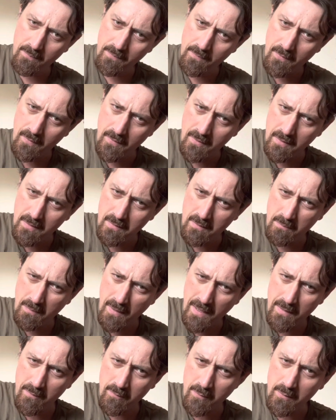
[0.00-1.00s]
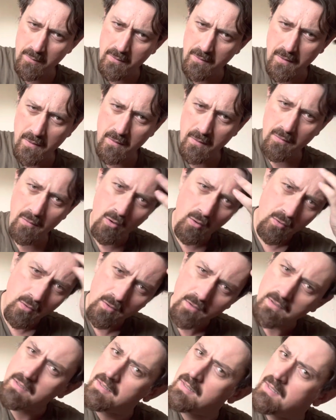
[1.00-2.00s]
Still painful to do
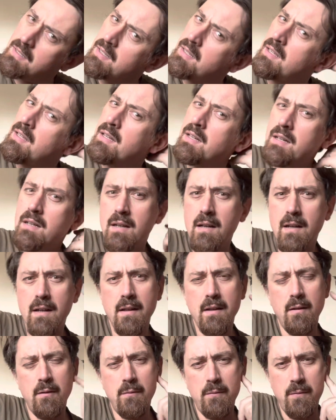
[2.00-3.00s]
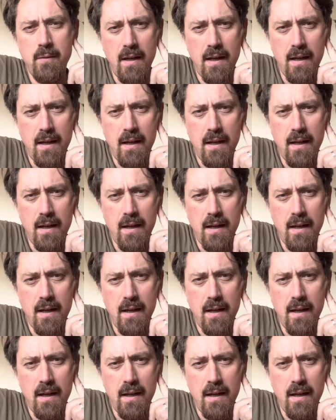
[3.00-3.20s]
long kind of